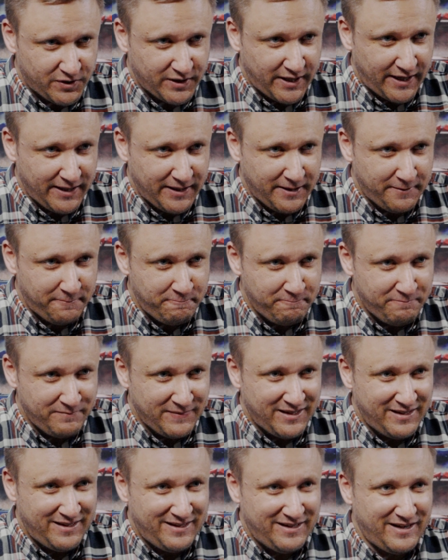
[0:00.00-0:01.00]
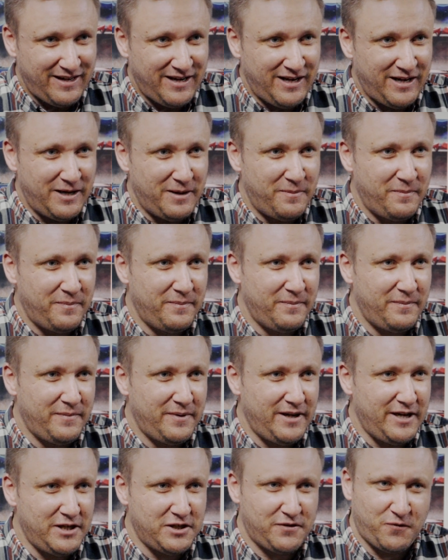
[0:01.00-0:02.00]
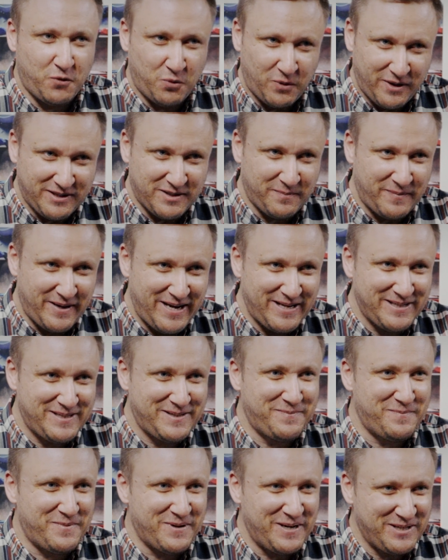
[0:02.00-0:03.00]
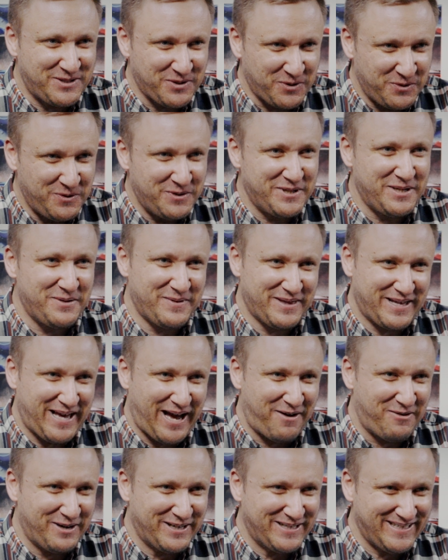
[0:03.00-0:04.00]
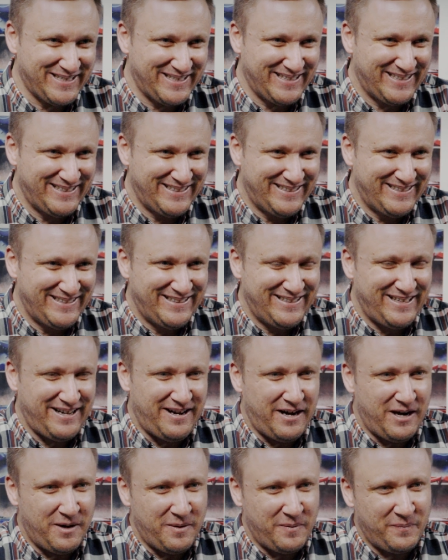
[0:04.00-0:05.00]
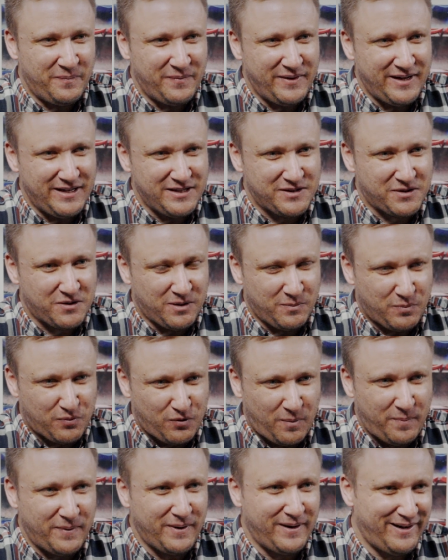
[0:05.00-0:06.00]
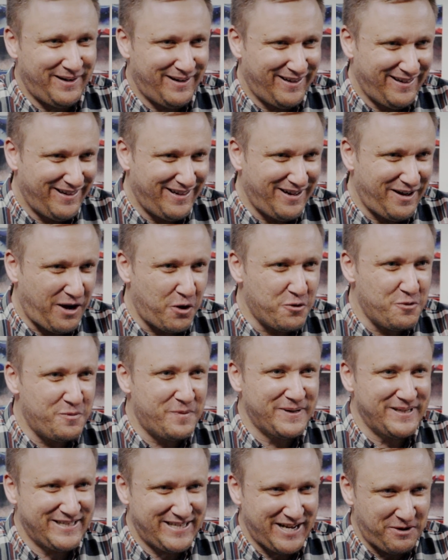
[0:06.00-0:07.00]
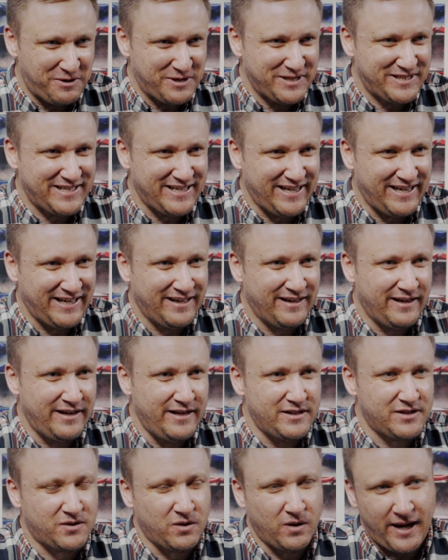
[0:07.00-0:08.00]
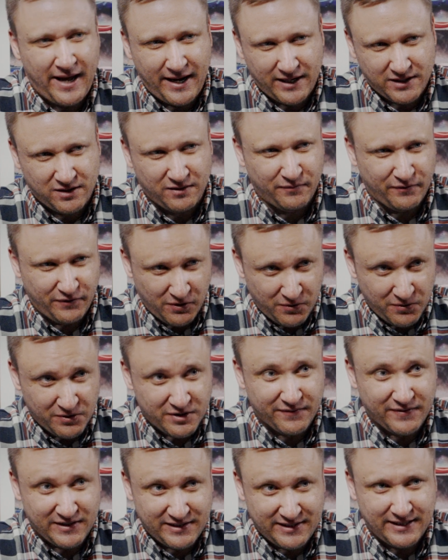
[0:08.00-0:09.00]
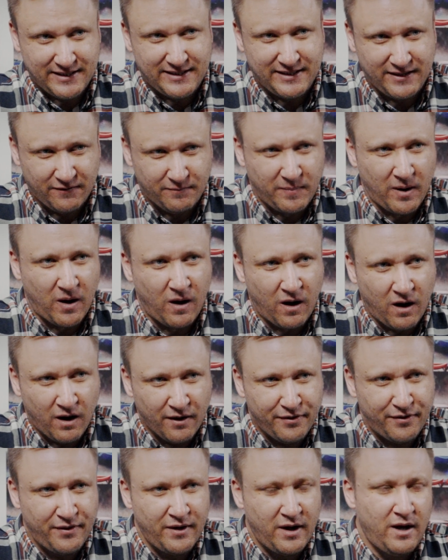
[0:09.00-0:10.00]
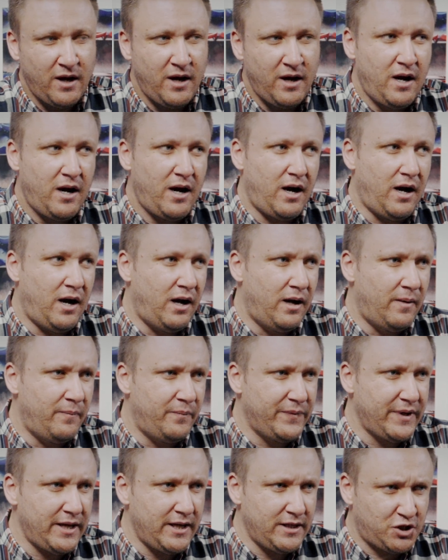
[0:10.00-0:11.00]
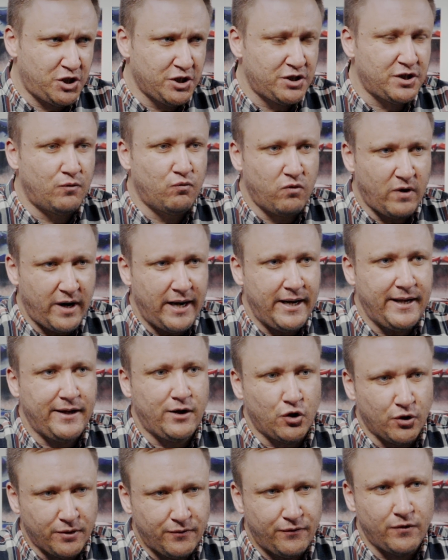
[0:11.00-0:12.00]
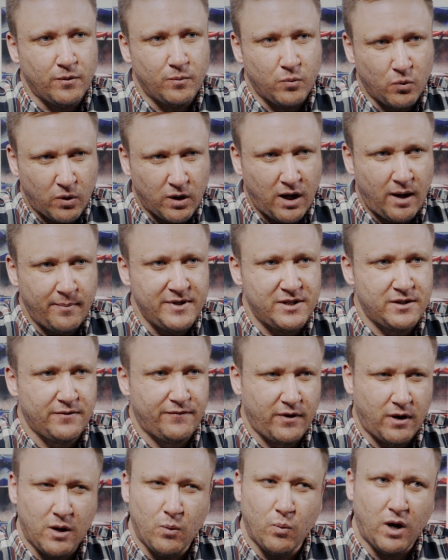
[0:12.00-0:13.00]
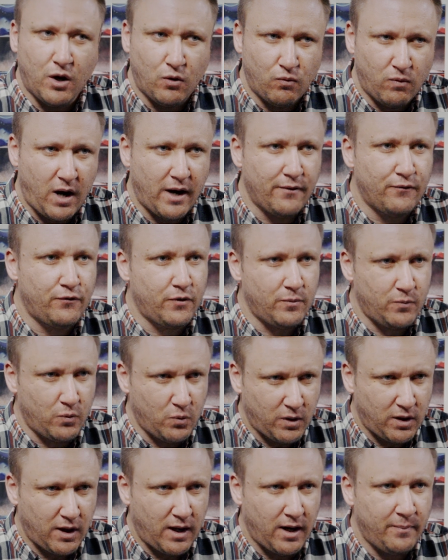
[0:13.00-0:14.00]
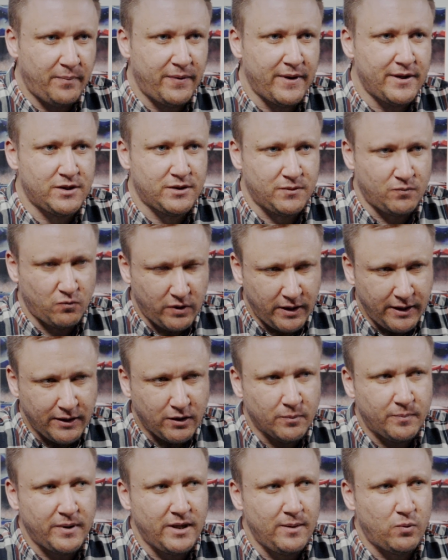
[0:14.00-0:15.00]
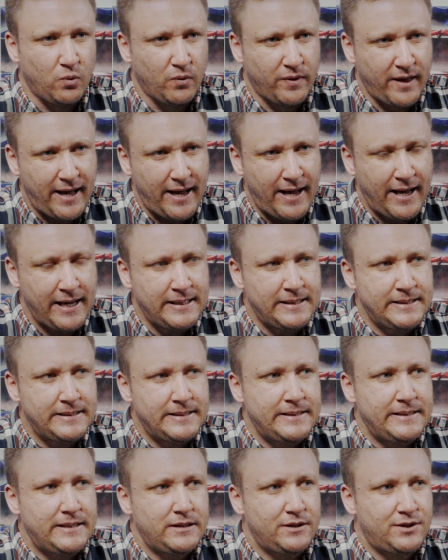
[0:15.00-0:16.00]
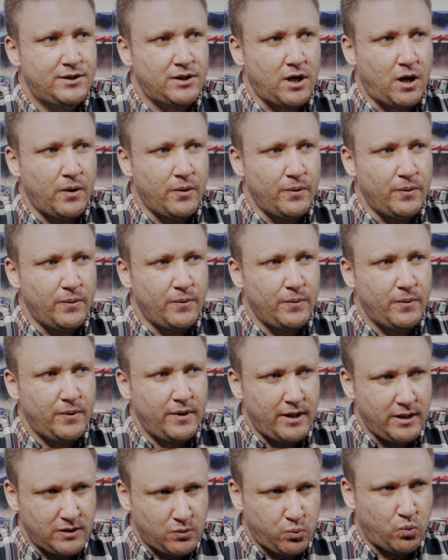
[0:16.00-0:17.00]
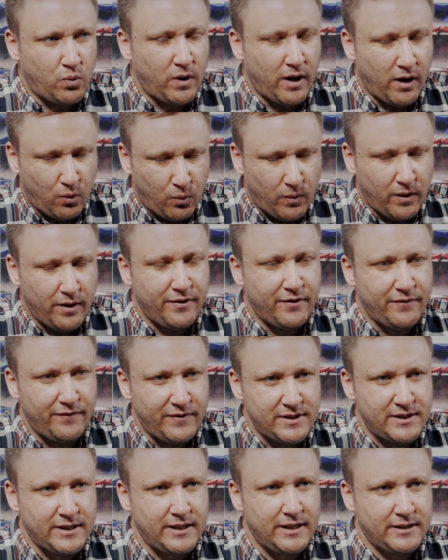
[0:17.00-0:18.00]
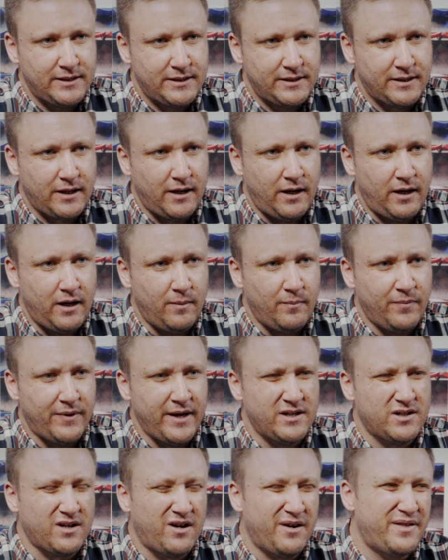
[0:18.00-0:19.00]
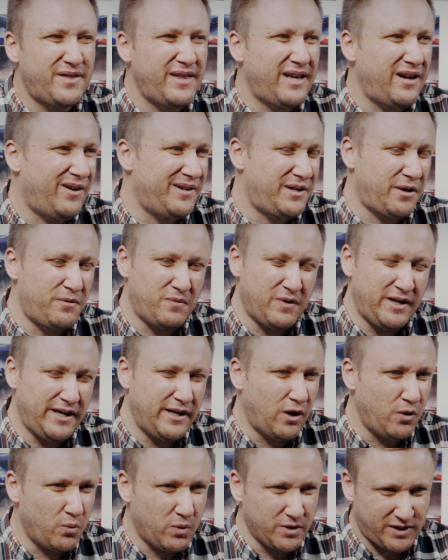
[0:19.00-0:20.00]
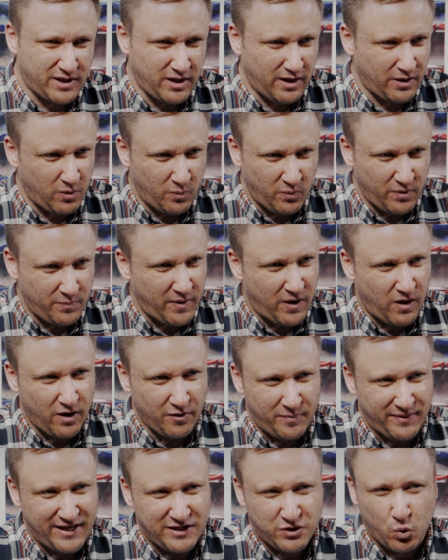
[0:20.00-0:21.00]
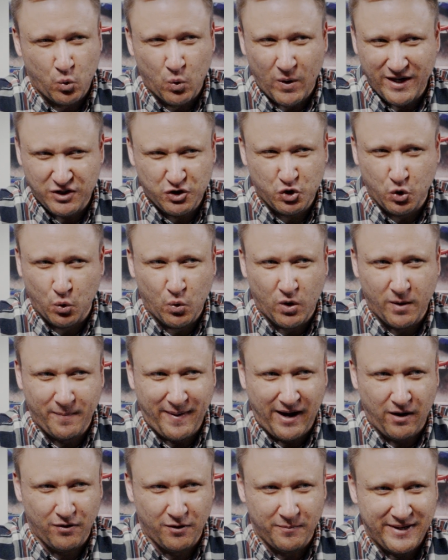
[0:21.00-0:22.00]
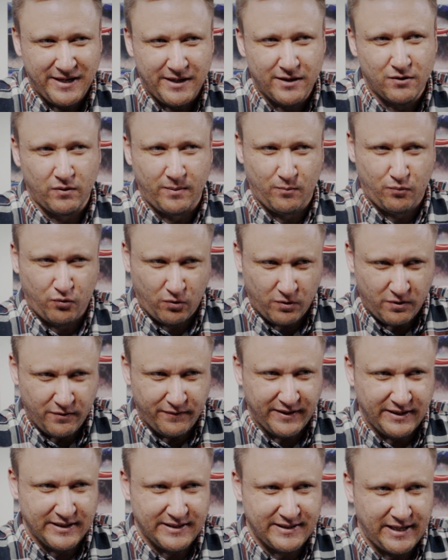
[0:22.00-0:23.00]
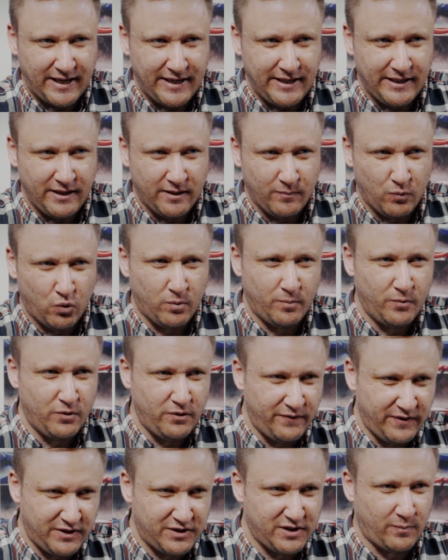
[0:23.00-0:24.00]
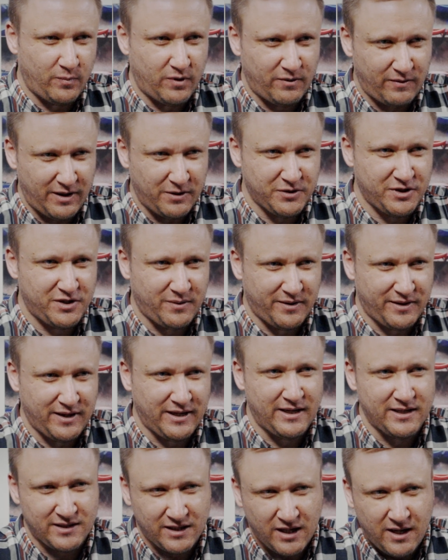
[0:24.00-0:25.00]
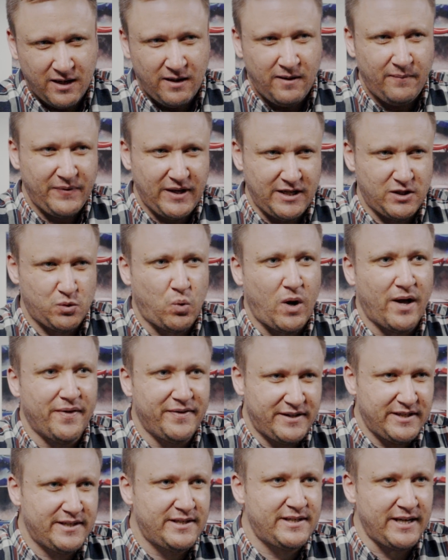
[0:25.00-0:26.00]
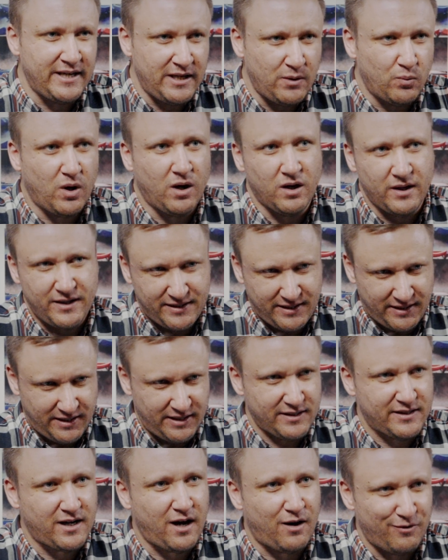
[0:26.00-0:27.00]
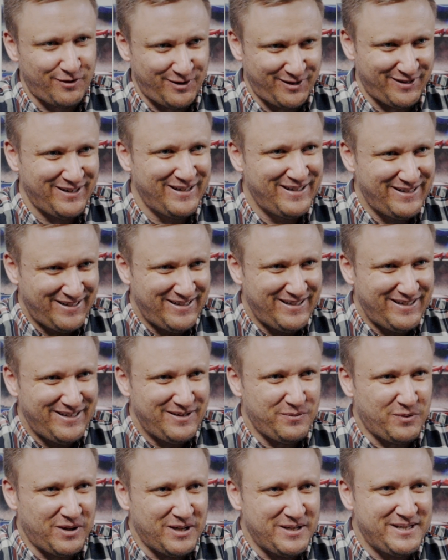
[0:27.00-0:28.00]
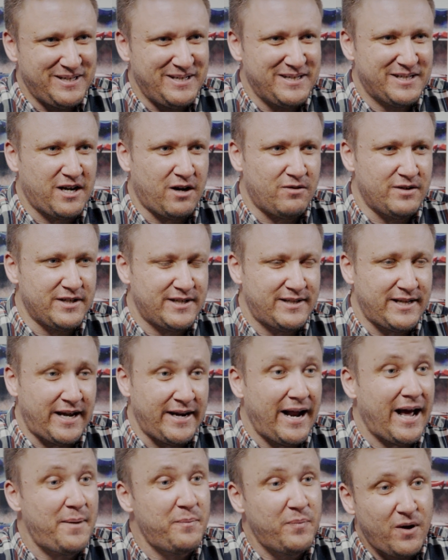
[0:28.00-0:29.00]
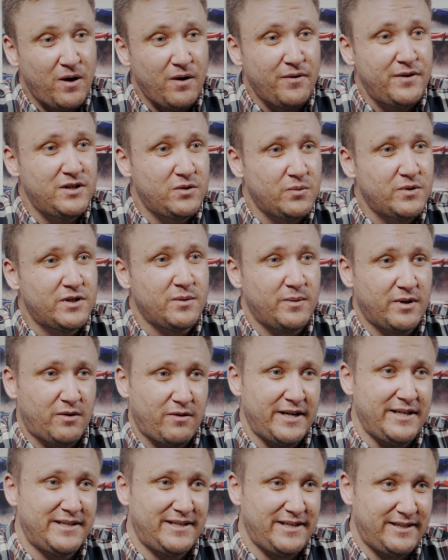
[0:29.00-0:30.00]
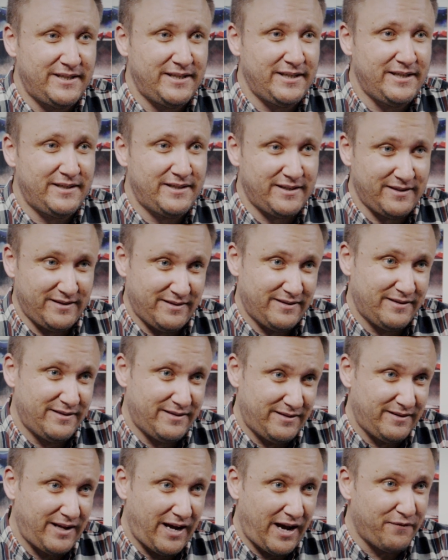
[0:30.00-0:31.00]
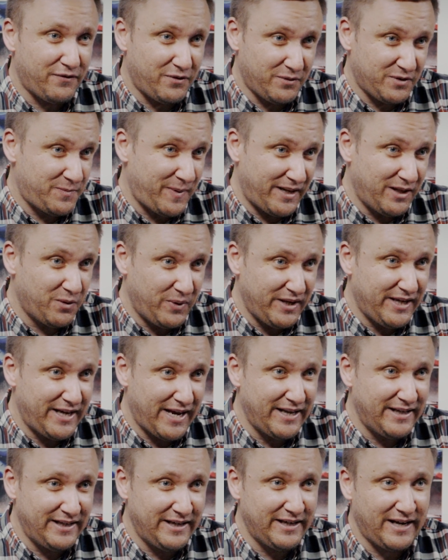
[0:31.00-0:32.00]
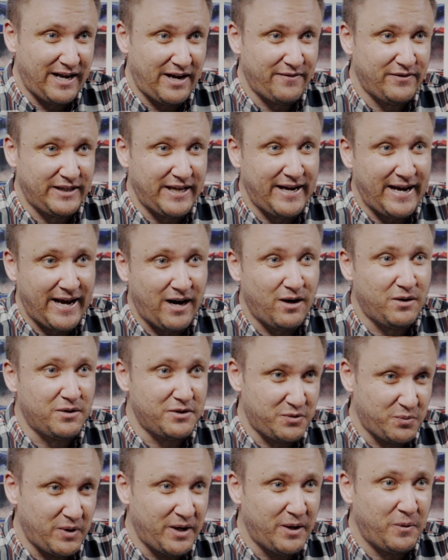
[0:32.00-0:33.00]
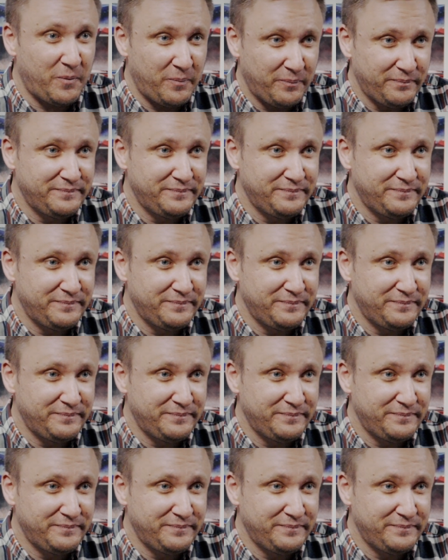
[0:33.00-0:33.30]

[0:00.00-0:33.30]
stadium. It's falling to bits, but it's oozing with character. It's got proper open terracing. It's got excellent views of the city of Bath. It's just a really good football club. It's a very well run football club. There's some really good people there. So it's well worth a visit. I don't really know what's going on with Bath, but there's always talk about them either improving the stadium or moving somewhere else. So I think it's one to see while it's in its current state. And Bath is also a great city to spend the weekend in and have a day out as well.